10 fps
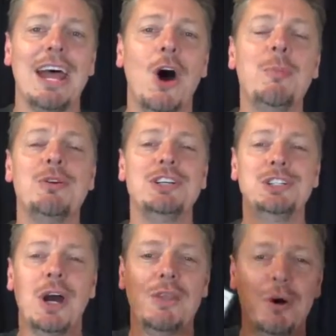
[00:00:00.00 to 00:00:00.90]
All right, I hope you
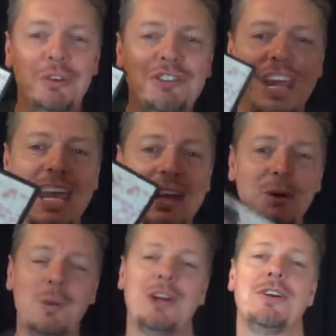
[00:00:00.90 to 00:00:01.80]
enjoyed those
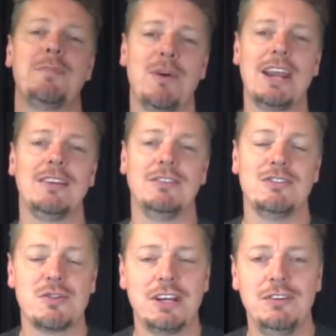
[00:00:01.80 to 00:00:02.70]
10 weird pranks
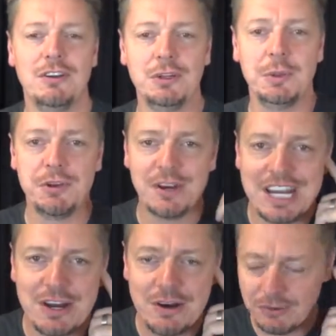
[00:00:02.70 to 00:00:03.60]
and tricks you can do with your
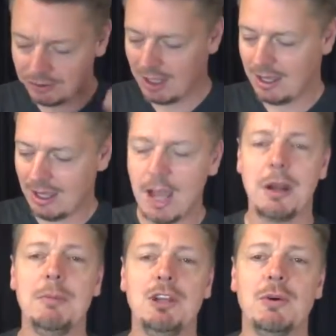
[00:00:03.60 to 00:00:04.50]
ears.
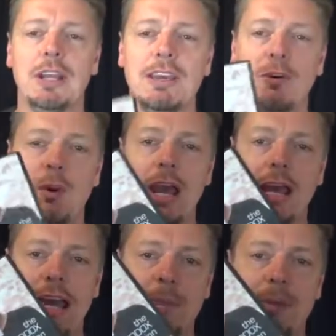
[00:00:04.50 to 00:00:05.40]
I'm gonna be doing a
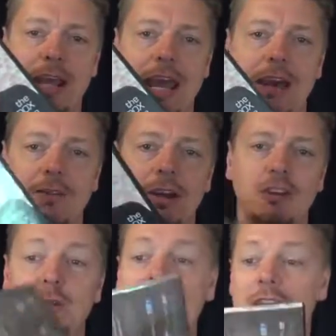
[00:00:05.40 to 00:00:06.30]
giveaway. I happen to
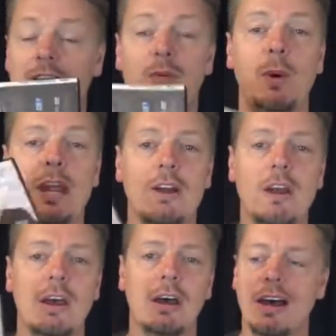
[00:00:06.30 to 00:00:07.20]
have, speaking of
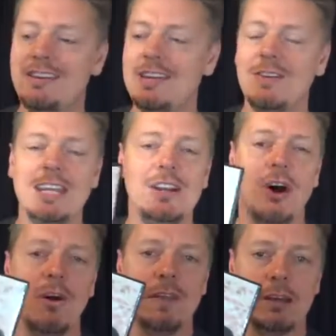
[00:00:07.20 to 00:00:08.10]
weird, a DVD
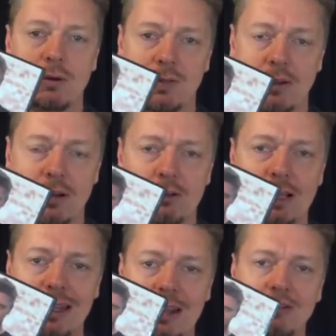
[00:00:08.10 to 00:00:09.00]
called The Unorthodox
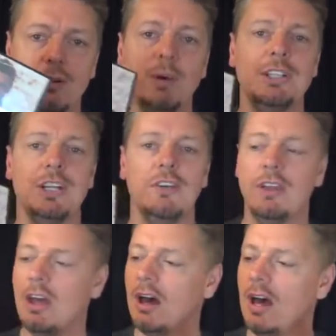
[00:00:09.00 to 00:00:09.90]
Collection, which
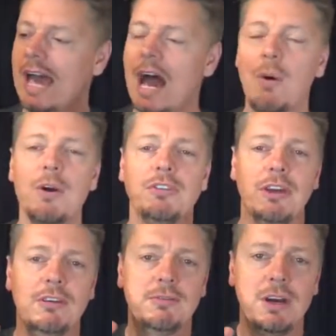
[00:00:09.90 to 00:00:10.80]
is hours
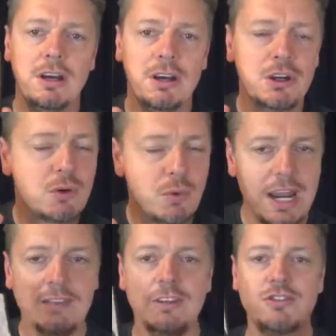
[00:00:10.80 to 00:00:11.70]
of
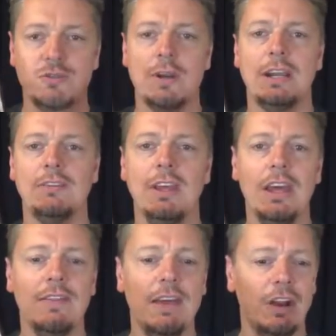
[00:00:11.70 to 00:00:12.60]
crazy tricks
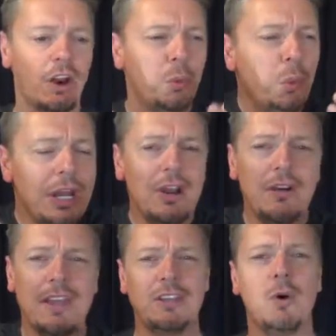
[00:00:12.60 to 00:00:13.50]
that are
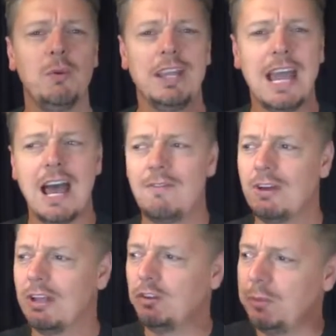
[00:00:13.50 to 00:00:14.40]
weird, that don't really
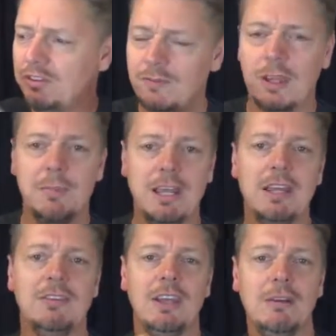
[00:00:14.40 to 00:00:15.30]
have a specific
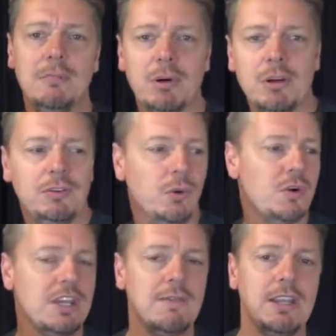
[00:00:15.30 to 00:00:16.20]
place in books
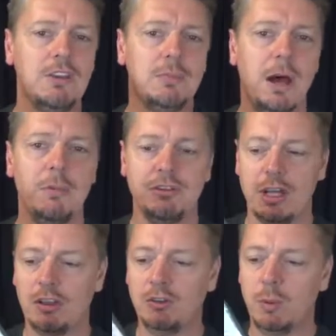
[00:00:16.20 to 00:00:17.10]
or DVDs
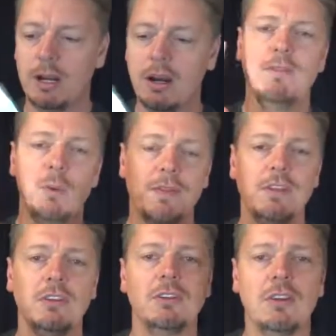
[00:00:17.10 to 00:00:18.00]
published elsewhere. If you
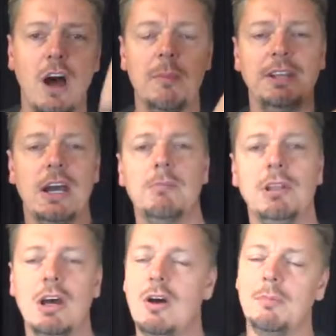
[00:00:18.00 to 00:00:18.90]
want this, comment down
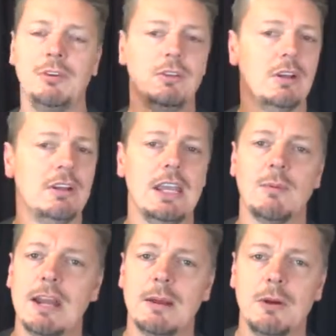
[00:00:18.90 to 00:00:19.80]
below. I'm just gonna
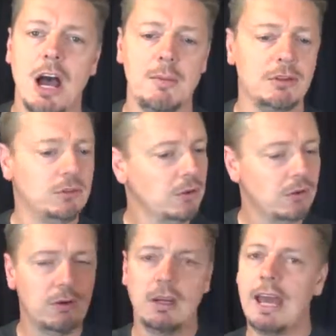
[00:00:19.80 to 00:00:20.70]
take a random comment,
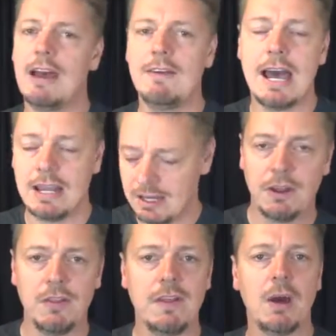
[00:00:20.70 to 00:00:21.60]
so have at it.
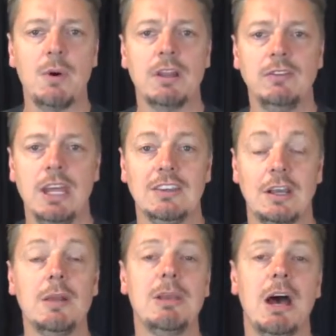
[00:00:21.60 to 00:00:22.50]
The other thing I wanna say is
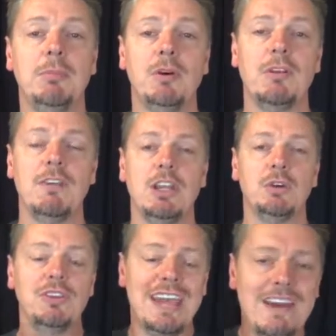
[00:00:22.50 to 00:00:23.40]
I'm gonna be uploading
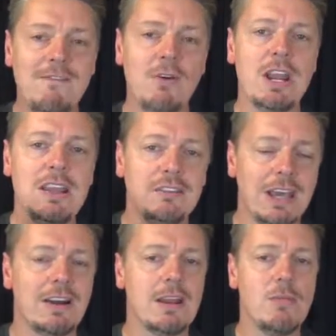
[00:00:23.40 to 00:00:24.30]
videos every
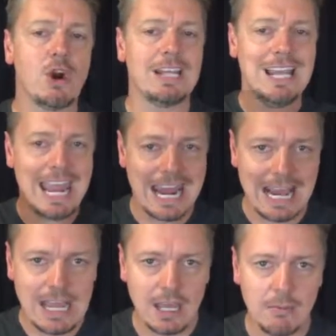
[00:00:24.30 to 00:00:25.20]
Saturday morning,
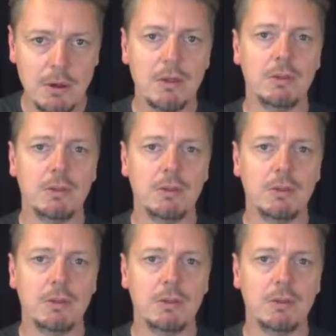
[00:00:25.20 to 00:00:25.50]
8 a.m.